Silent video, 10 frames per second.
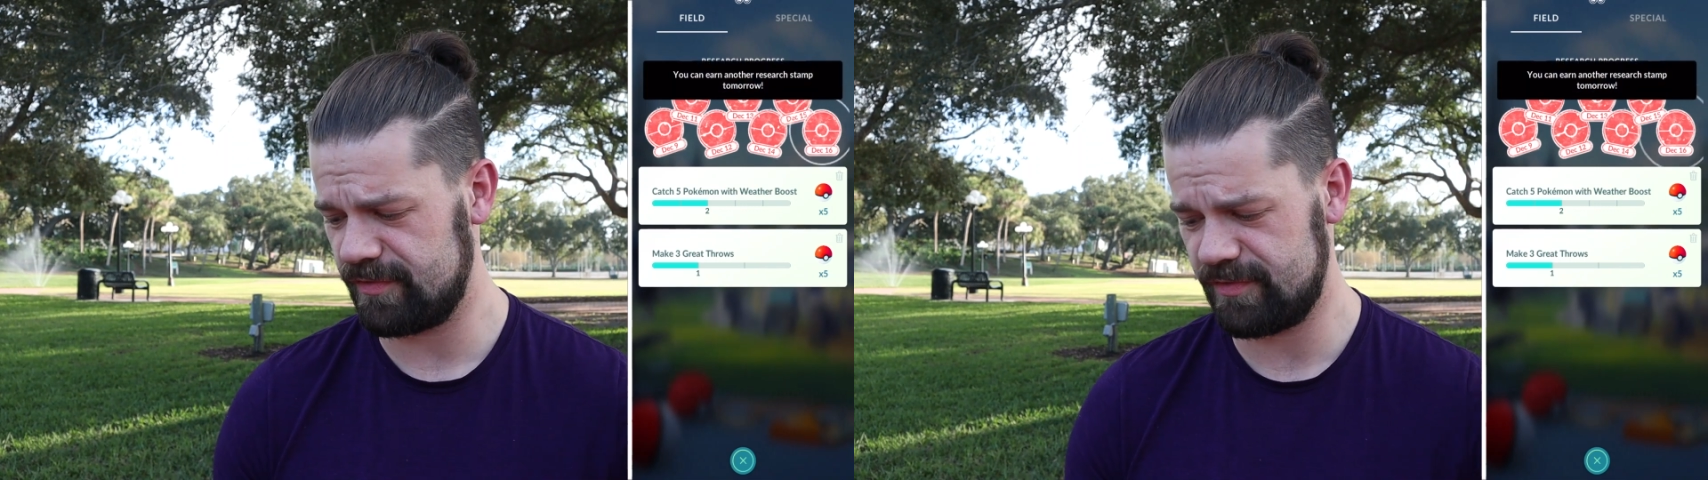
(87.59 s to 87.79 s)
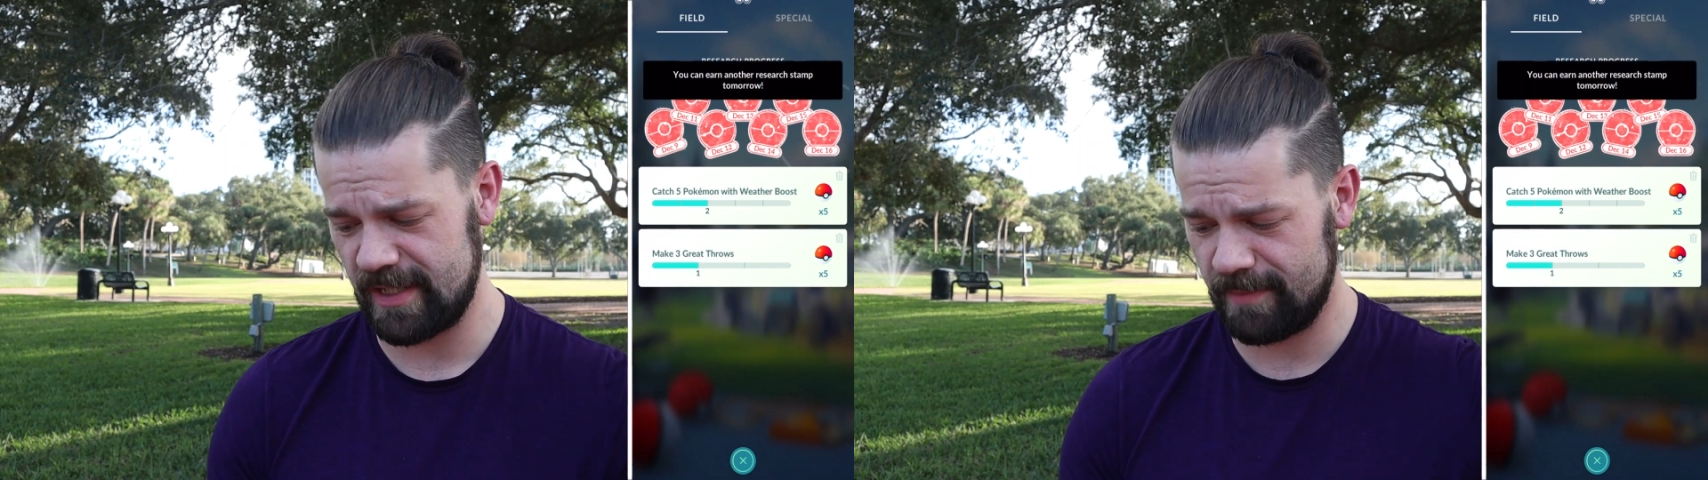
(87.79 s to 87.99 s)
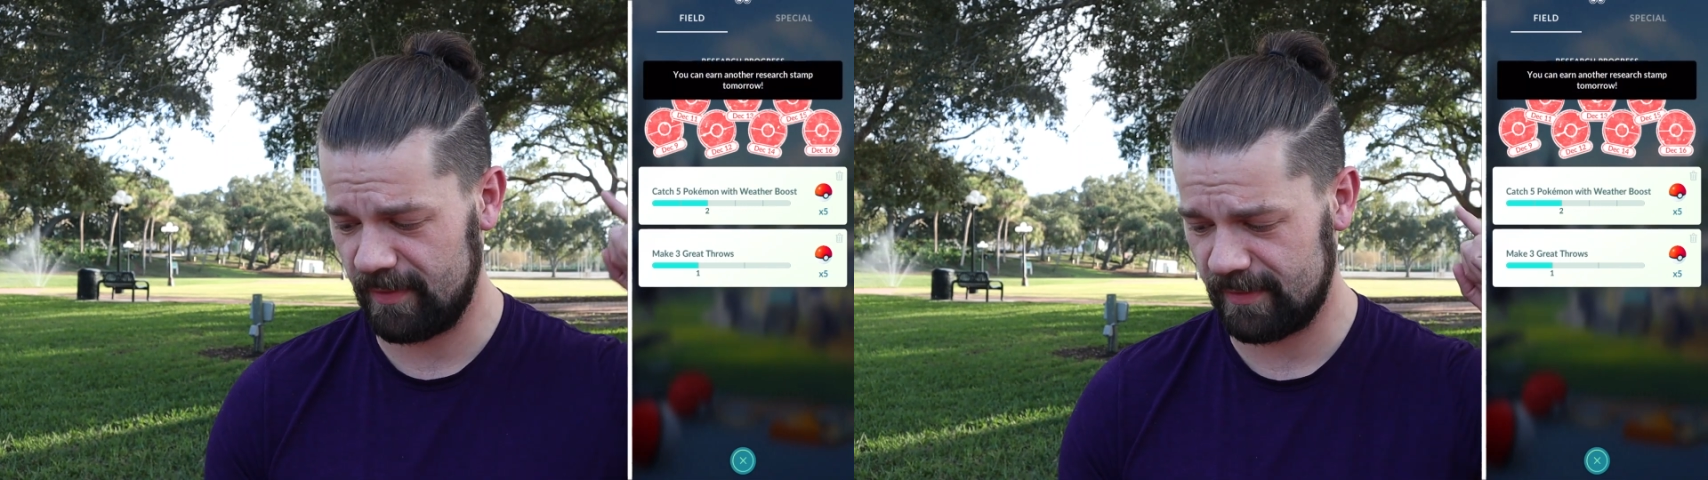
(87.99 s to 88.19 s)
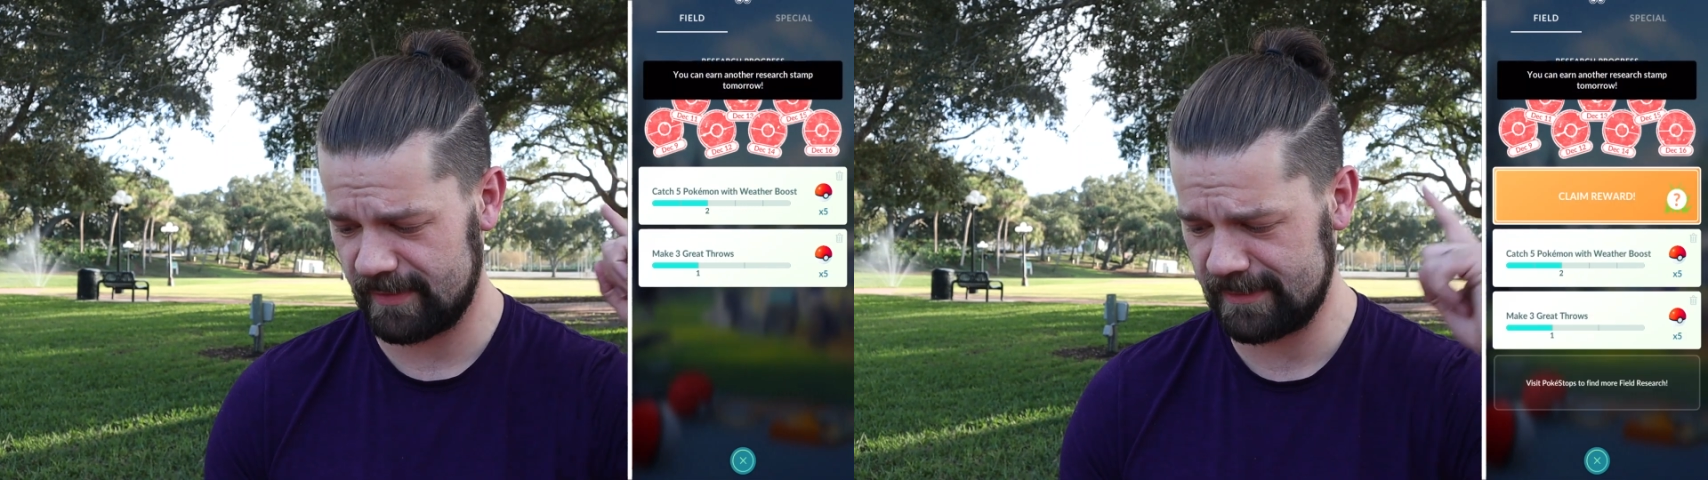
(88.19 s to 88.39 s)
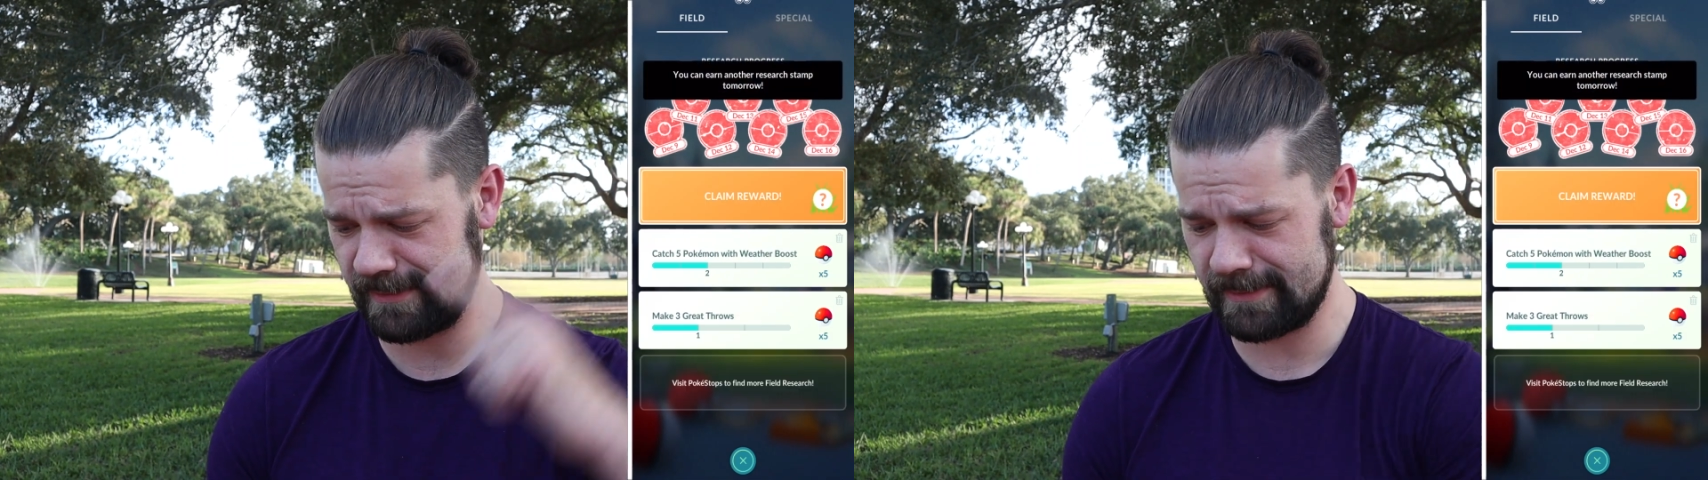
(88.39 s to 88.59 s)

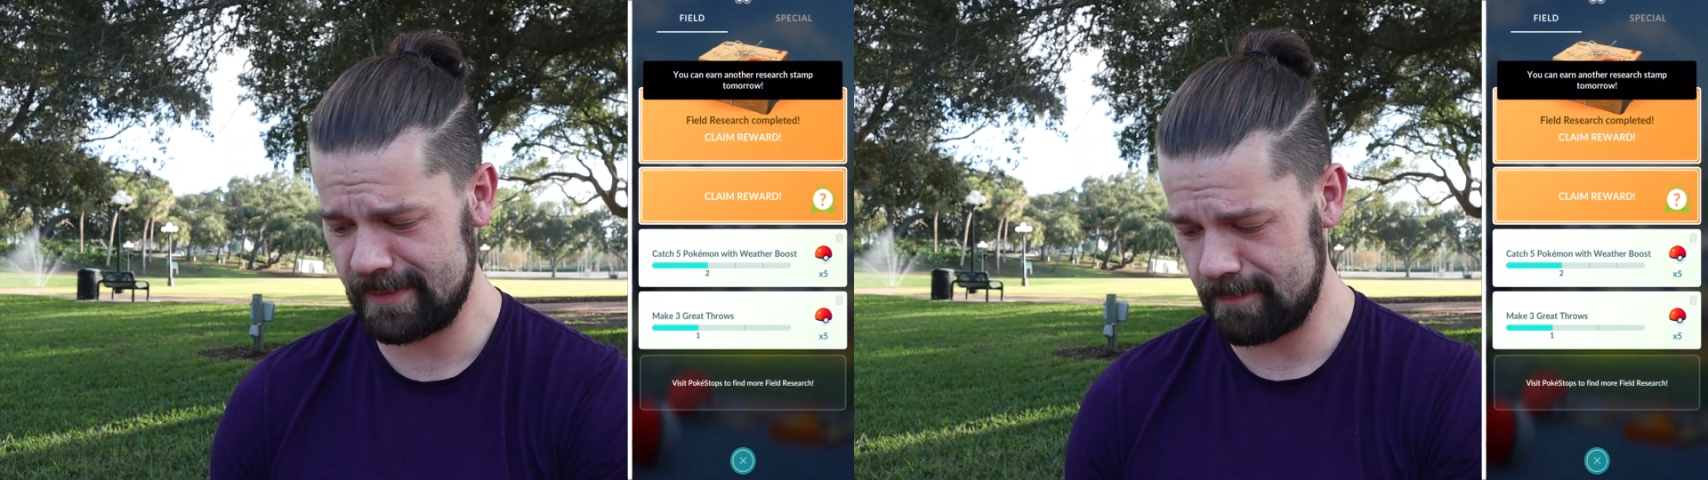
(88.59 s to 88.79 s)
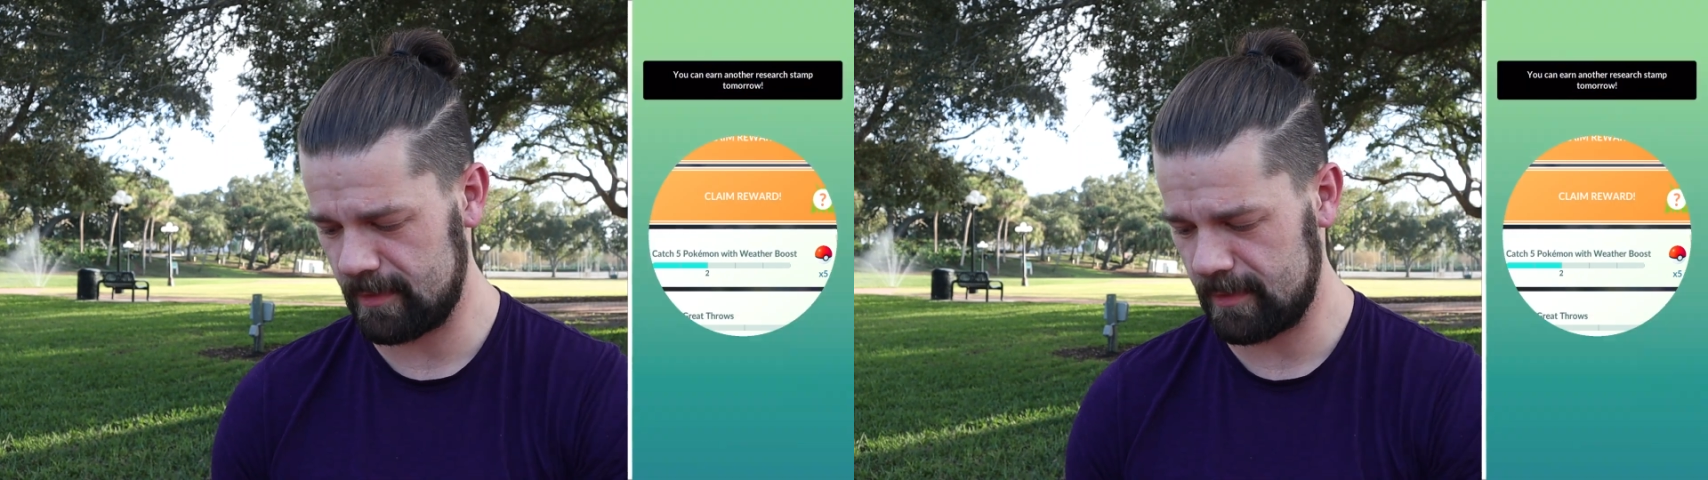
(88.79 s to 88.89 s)
Sableye.